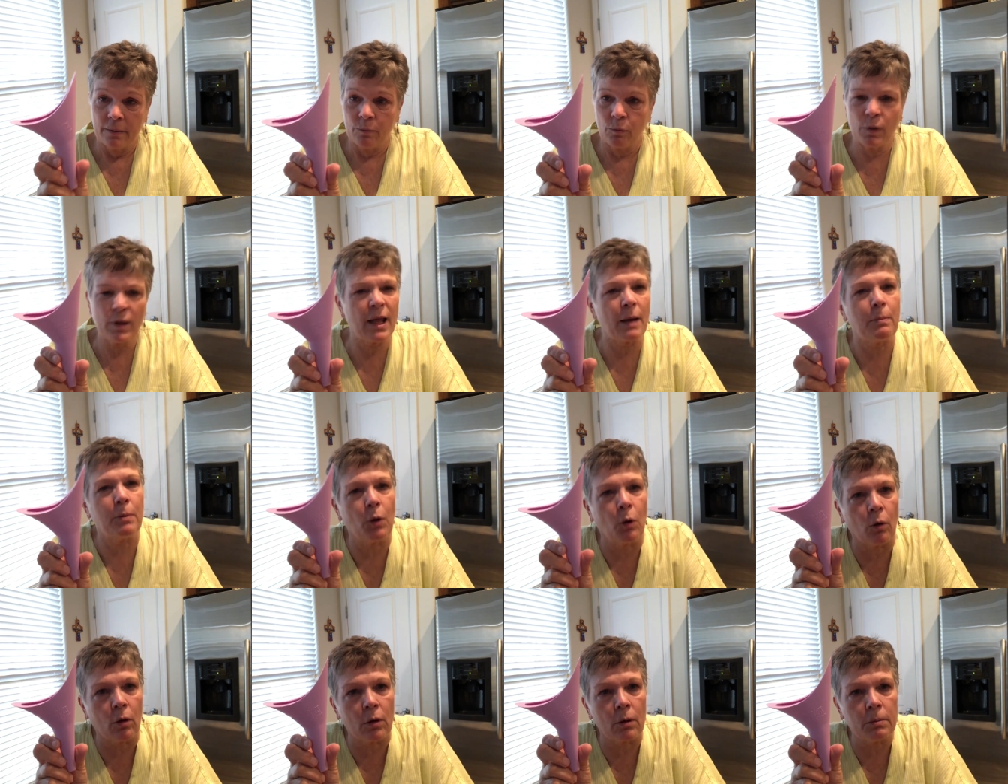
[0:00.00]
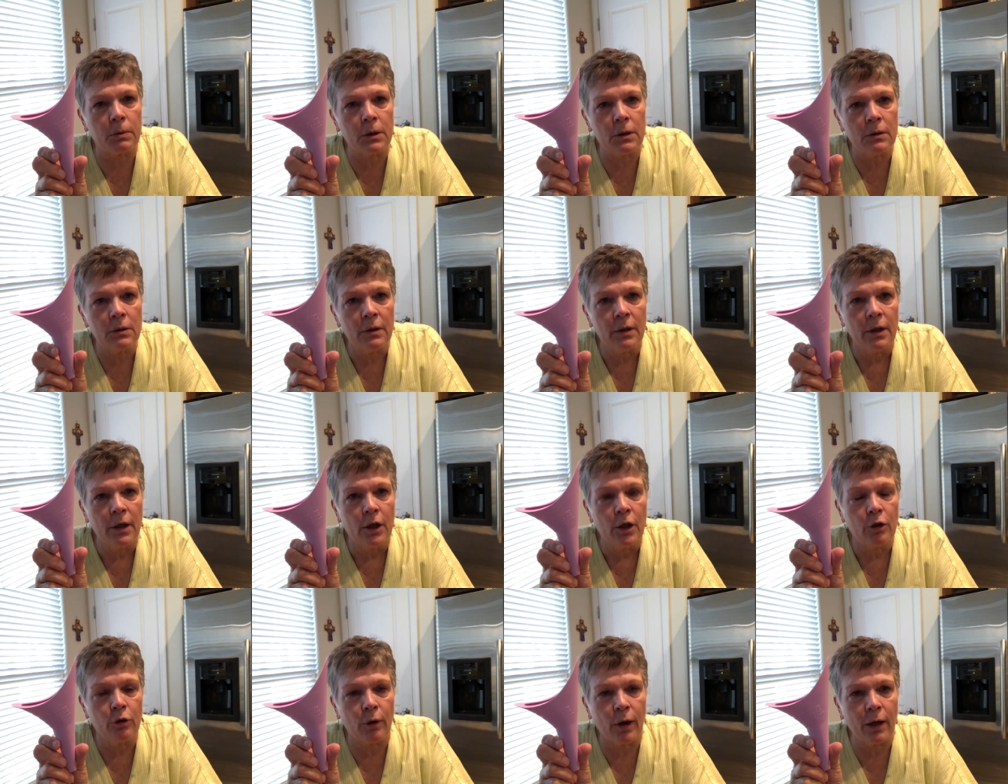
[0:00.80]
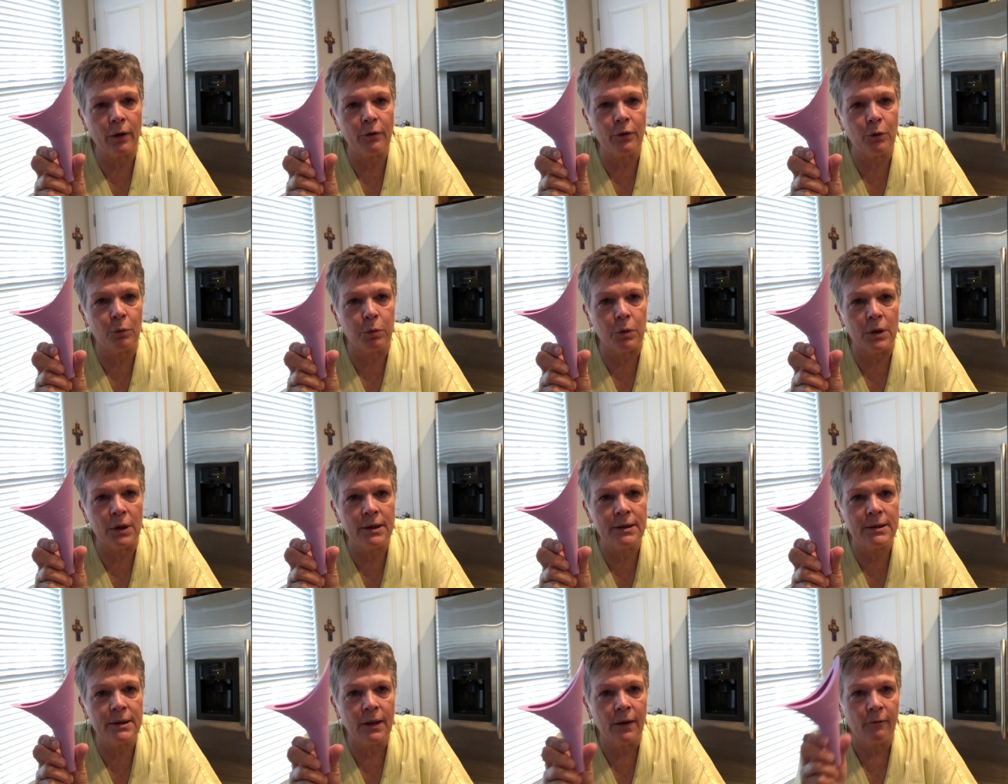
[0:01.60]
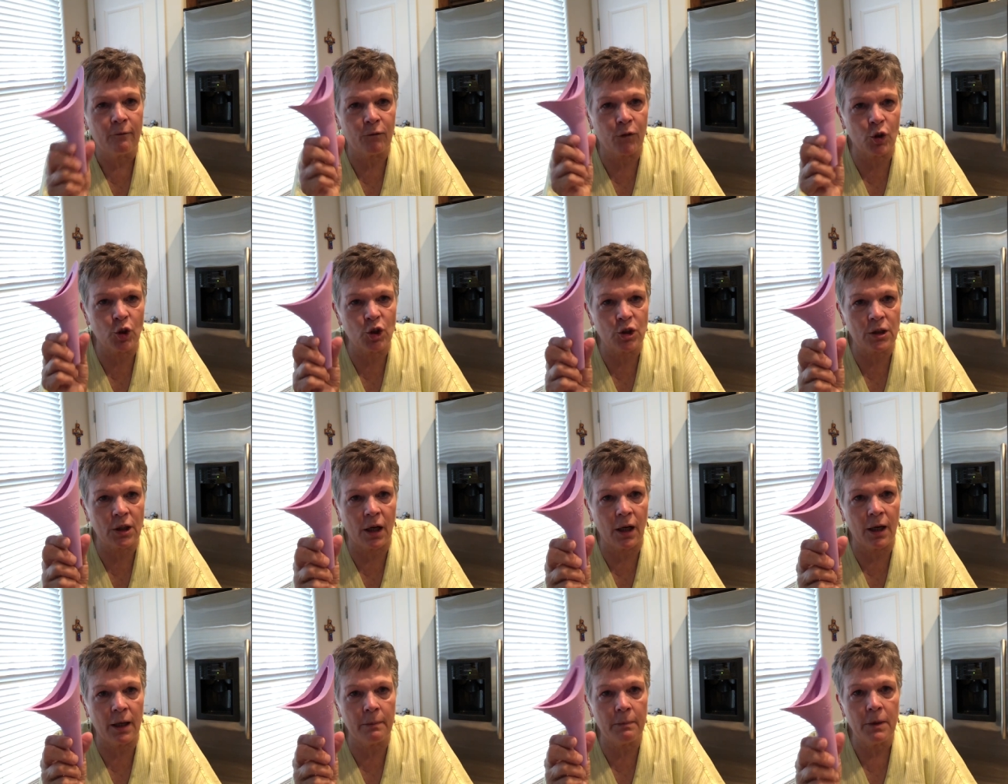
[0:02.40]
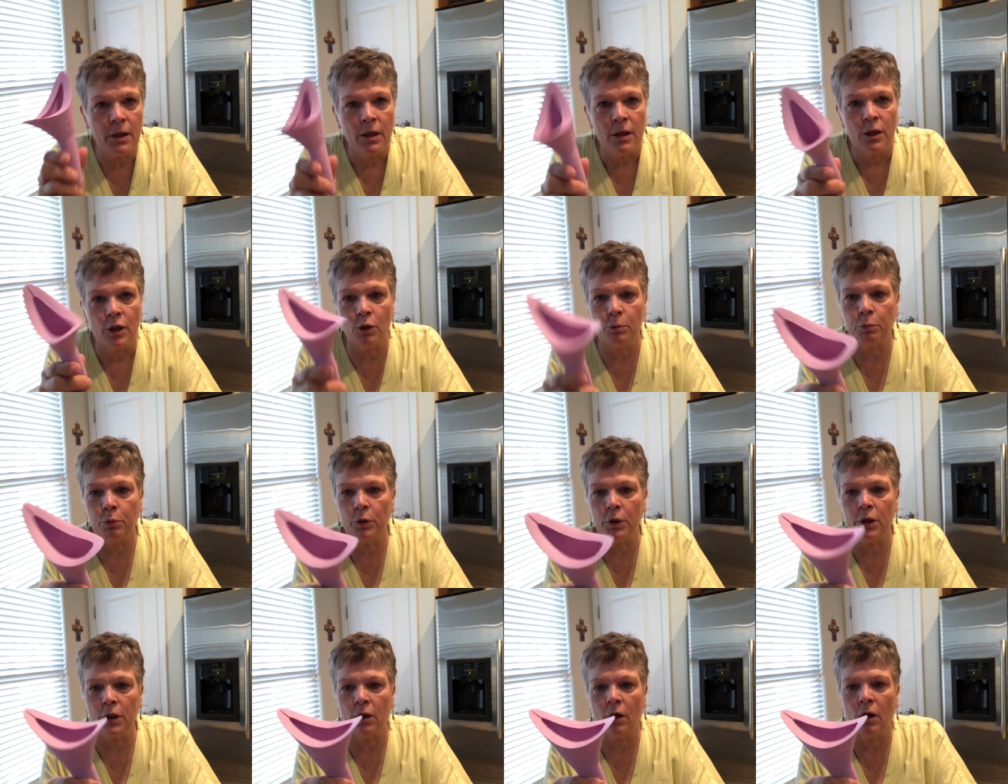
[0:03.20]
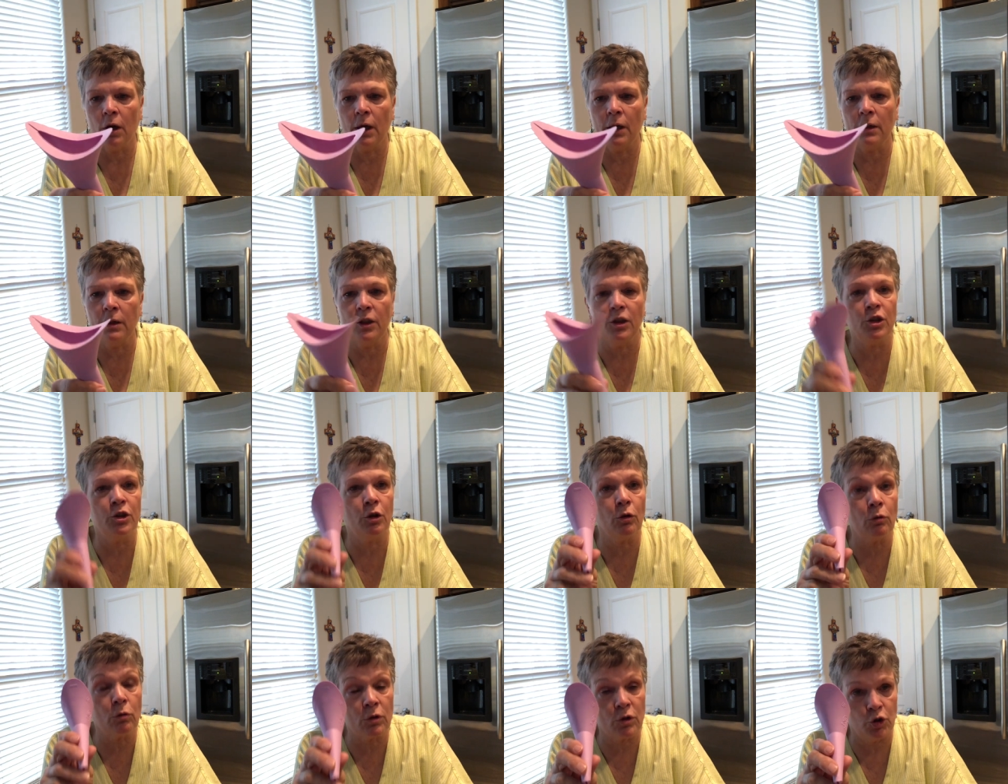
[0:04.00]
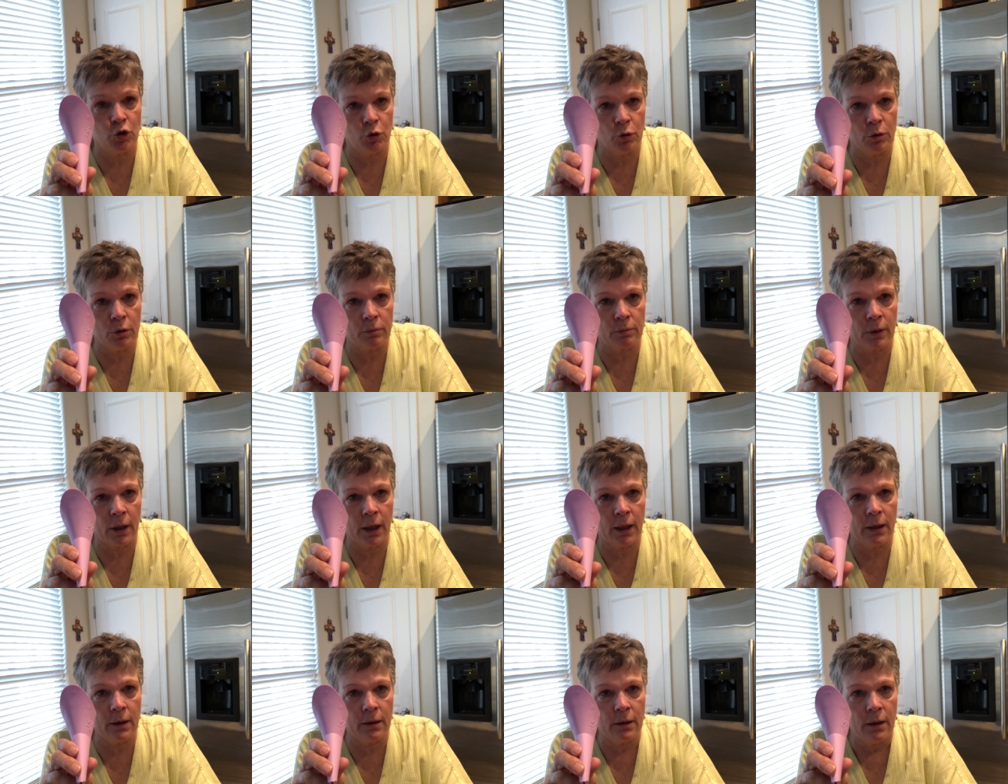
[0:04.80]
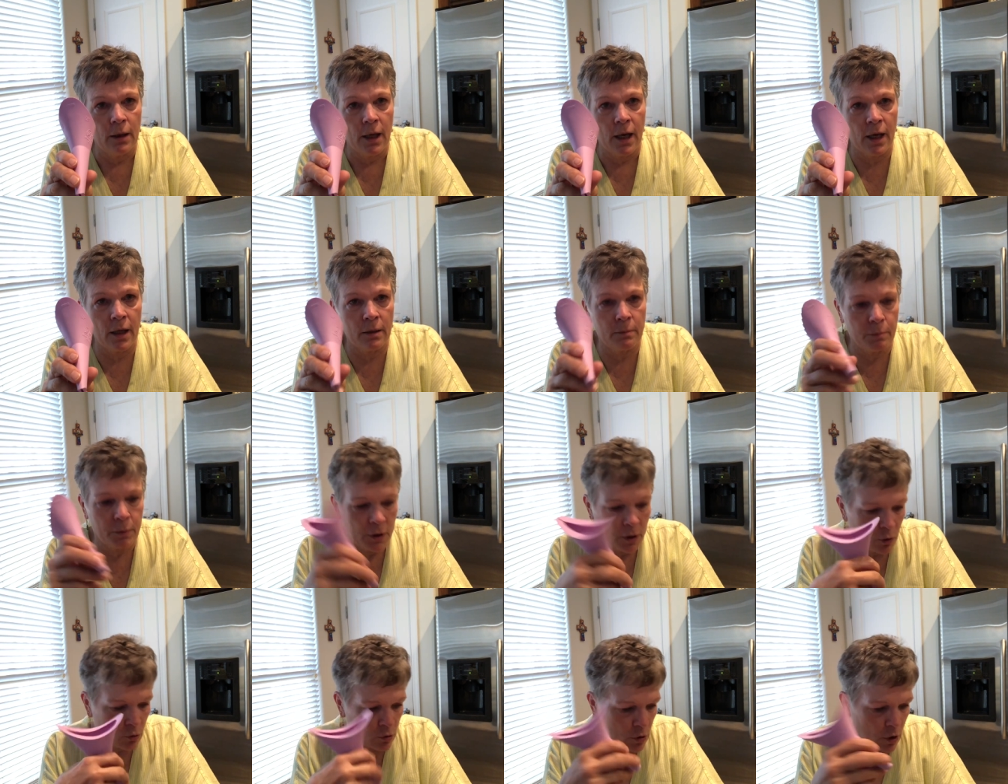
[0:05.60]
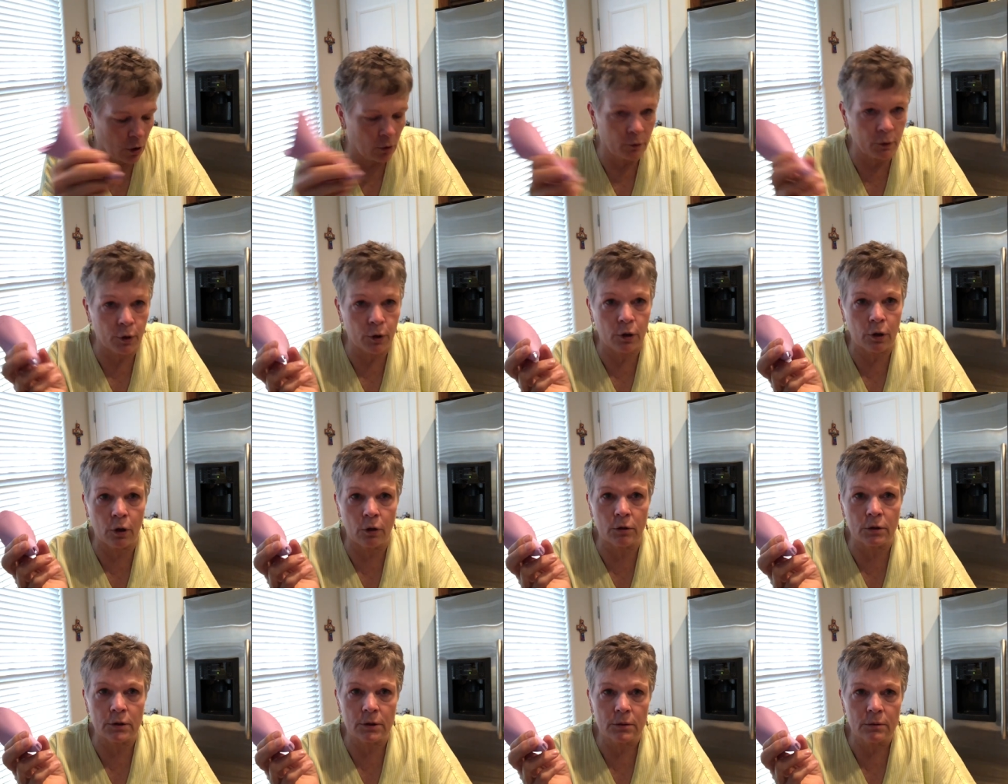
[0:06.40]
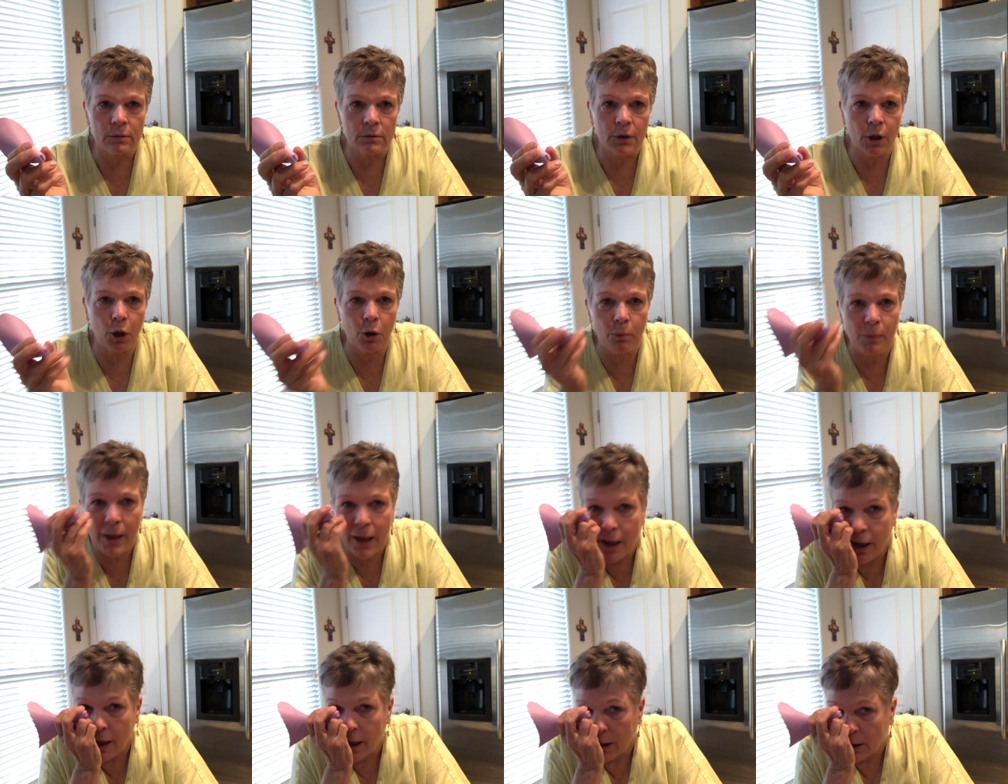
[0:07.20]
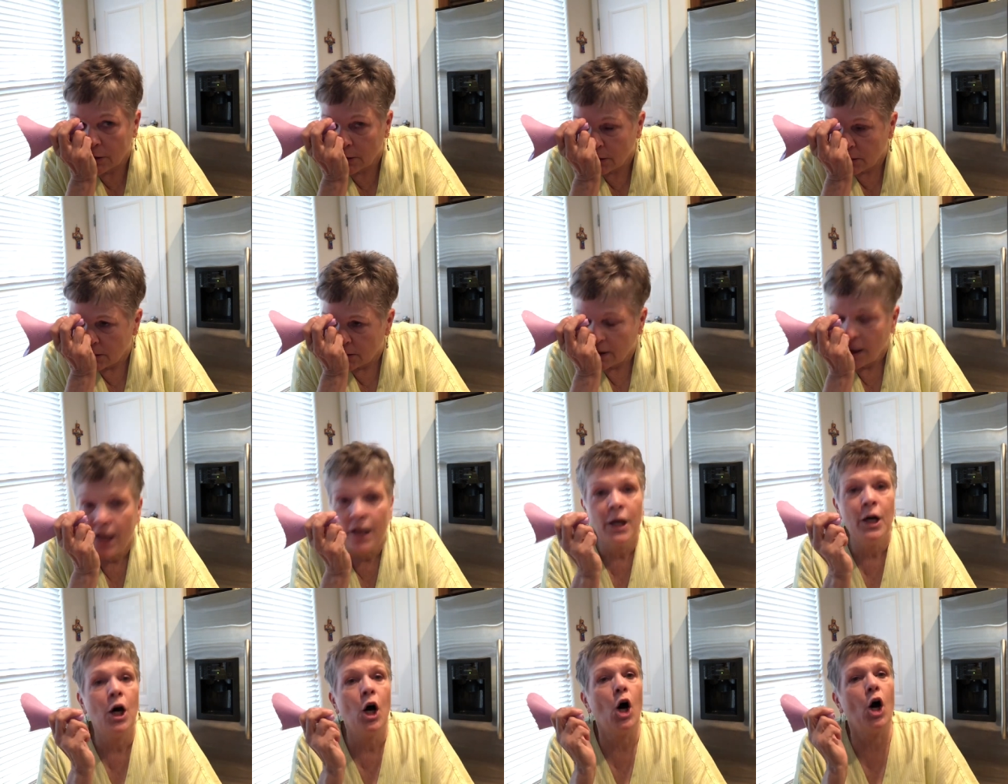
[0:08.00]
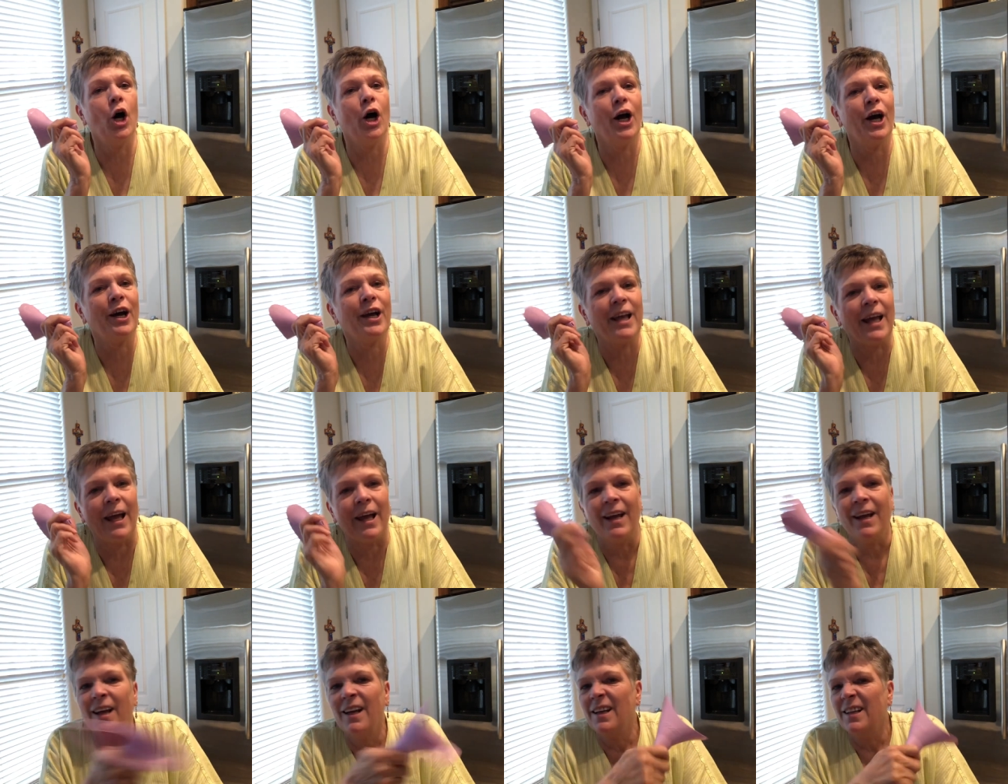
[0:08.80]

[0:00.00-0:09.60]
Would that be horrible? You're out in the woods, first time, you put it on, you don't do it right, and the pee goes all over your clothes. Oh my gosh. Okay.